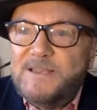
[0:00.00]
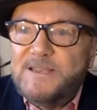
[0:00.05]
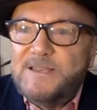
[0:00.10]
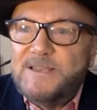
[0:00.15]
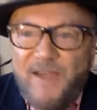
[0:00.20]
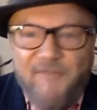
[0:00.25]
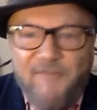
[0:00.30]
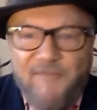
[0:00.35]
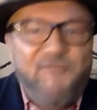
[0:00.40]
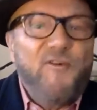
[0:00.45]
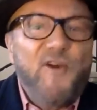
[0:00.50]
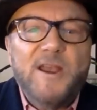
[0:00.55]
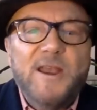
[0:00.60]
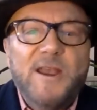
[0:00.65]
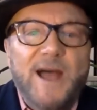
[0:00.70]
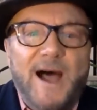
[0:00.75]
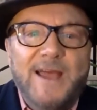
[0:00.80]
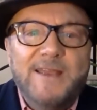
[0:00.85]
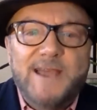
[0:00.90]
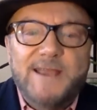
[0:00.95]

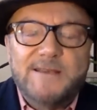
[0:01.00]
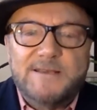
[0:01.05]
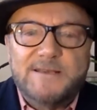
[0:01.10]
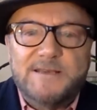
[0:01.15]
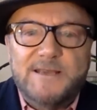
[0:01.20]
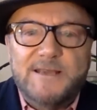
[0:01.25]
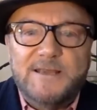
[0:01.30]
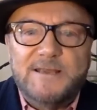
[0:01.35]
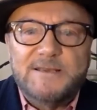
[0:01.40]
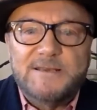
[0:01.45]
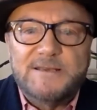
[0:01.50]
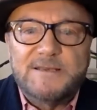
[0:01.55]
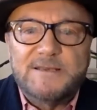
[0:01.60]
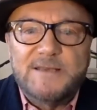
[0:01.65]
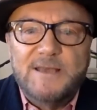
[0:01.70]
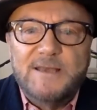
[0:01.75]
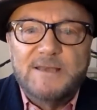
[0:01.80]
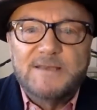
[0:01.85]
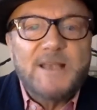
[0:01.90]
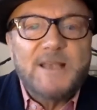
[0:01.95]
different
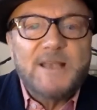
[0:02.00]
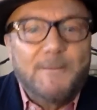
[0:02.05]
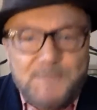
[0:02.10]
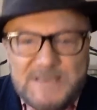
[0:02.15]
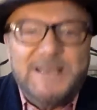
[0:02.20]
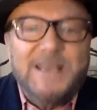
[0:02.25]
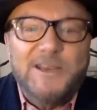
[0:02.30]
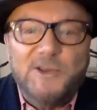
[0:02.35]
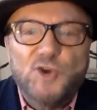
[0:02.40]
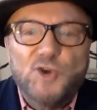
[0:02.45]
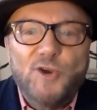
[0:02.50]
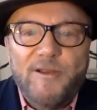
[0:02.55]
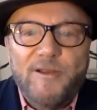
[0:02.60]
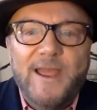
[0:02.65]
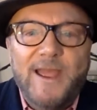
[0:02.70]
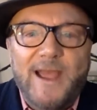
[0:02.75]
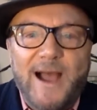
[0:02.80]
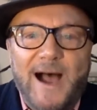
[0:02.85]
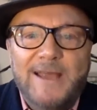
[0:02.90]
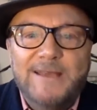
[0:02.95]
identities,
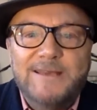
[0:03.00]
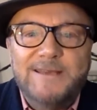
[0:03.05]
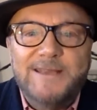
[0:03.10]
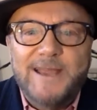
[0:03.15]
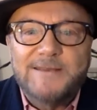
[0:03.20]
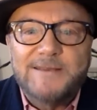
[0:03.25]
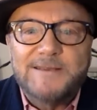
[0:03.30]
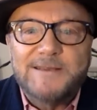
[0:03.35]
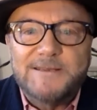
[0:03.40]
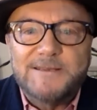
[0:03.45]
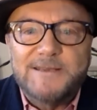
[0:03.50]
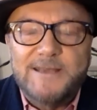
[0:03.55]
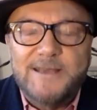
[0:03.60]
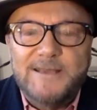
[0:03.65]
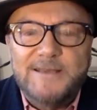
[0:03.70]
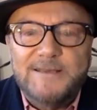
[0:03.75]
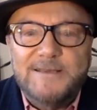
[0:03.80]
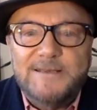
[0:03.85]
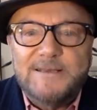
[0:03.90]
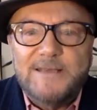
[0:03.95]
subsidiary
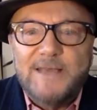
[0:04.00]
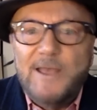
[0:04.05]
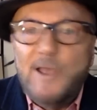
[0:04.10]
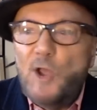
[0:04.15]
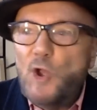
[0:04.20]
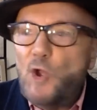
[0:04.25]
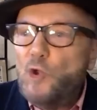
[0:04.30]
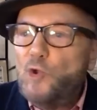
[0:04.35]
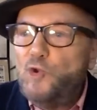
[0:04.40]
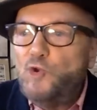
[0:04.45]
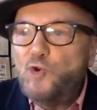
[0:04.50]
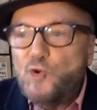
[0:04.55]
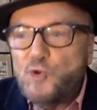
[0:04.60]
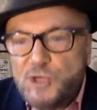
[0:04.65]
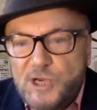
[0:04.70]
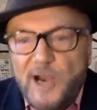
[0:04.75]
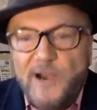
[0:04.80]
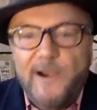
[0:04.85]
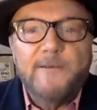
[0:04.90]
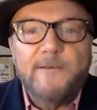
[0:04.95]
identities,
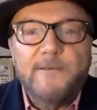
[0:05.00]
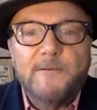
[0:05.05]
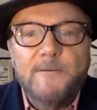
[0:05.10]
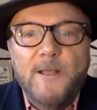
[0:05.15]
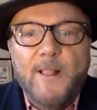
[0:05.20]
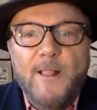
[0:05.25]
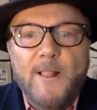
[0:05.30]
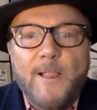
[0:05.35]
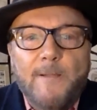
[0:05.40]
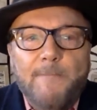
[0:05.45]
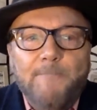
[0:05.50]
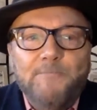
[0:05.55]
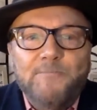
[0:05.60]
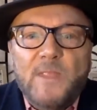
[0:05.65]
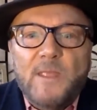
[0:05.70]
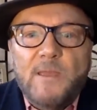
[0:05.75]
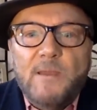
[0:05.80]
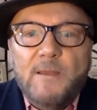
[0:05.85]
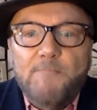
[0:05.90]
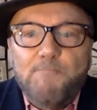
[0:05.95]
you turn
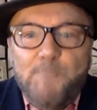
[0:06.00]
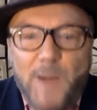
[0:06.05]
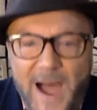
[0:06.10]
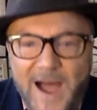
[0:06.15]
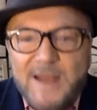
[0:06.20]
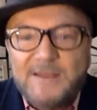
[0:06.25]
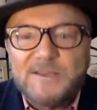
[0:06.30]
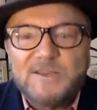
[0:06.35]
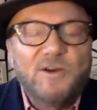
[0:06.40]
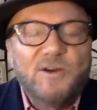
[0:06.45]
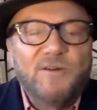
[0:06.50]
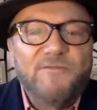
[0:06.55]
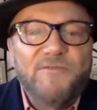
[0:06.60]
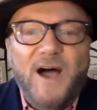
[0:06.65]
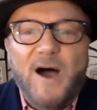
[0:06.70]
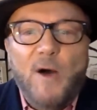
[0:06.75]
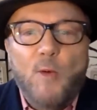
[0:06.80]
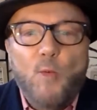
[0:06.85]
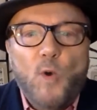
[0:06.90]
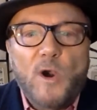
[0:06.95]
parts
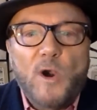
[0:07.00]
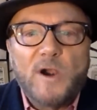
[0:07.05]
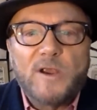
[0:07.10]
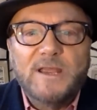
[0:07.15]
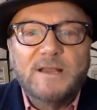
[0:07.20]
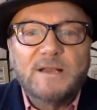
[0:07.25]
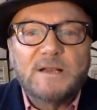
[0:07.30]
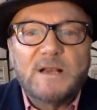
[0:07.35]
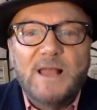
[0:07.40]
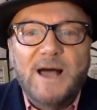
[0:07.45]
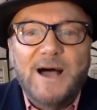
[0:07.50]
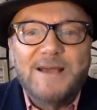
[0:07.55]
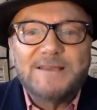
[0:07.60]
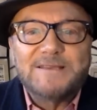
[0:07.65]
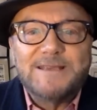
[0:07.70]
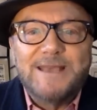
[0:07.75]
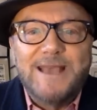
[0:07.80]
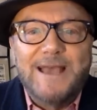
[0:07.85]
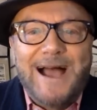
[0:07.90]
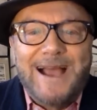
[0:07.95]
of that working
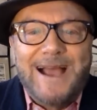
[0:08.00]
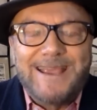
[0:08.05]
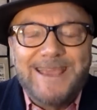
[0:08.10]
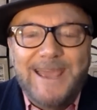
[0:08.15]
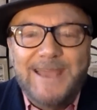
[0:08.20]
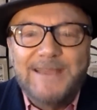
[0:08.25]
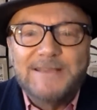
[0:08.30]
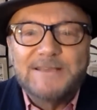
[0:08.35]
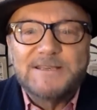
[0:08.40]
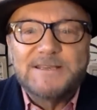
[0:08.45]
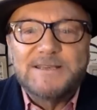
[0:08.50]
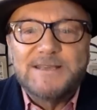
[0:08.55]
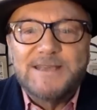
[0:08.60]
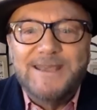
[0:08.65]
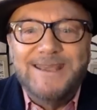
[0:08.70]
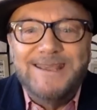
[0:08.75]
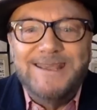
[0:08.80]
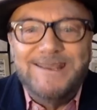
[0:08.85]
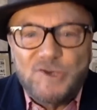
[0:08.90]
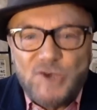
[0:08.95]
class
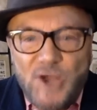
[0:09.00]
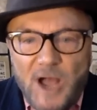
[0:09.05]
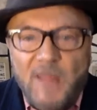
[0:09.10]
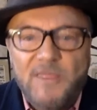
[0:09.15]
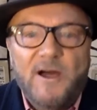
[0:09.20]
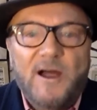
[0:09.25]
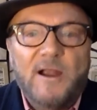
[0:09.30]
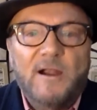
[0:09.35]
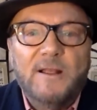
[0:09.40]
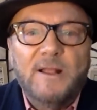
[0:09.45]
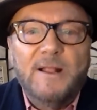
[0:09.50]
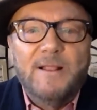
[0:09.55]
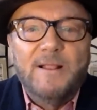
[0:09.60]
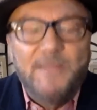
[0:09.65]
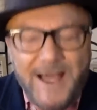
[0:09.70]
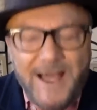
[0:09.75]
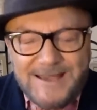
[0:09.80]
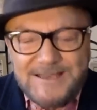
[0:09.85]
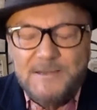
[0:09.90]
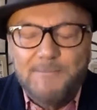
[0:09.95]
against each other.
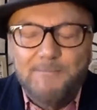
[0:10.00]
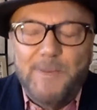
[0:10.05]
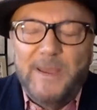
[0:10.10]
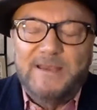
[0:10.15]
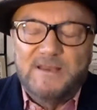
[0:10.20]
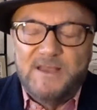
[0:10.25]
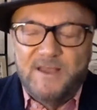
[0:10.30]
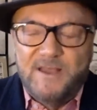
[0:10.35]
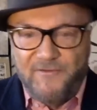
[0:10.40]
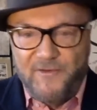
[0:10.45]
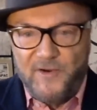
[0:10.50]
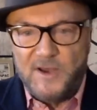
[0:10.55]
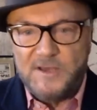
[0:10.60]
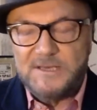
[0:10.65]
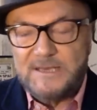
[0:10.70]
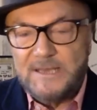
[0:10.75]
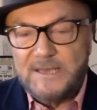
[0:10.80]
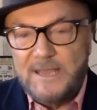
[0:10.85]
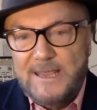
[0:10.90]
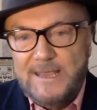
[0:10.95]
That's a big
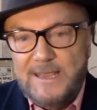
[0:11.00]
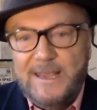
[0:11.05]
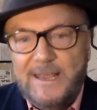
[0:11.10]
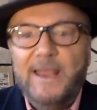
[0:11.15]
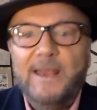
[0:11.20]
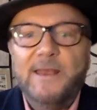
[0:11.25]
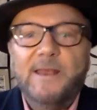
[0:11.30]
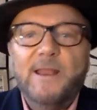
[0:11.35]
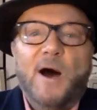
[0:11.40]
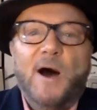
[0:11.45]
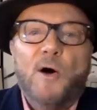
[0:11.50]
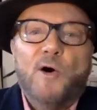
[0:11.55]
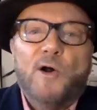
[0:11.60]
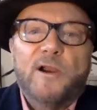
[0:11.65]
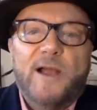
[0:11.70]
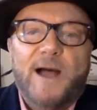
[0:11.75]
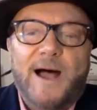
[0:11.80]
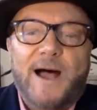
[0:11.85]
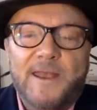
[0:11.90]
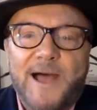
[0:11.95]
difference in
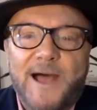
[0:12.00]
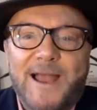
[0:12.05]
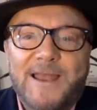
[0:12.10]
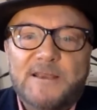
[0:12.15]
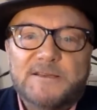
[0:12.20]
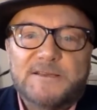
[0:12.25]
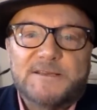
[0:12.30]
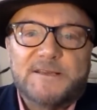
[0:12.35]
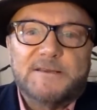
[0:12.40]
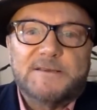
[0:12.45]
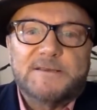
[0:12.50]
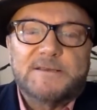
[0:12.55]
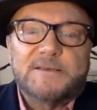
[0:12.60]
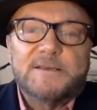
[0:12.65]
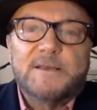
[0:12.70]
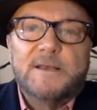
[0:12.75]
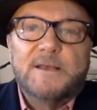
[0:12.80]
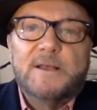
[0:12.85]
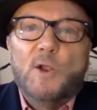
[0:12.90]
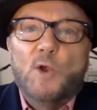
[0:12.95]
our
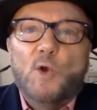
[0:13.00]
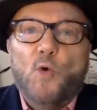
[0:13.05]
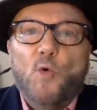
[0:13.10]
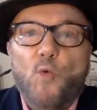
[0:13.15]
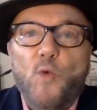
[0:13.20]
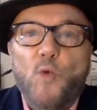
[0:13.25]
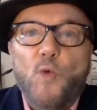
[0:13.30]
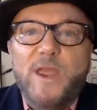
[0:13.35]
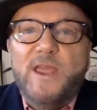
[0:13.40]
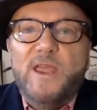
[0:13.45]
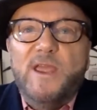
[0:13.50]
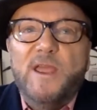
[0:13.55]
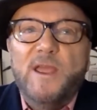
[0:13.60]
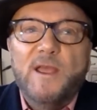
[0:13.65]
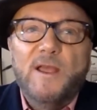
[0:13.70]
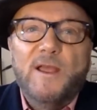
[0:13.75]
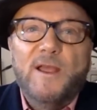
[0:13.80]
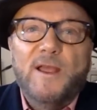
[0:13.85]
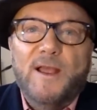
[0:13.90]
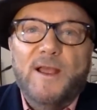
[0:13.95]
analysis.
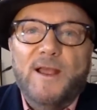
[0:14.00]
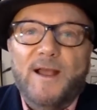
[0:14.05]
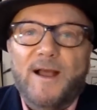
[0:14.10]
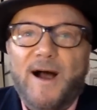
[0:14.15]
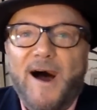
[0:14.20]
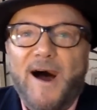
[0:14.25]
We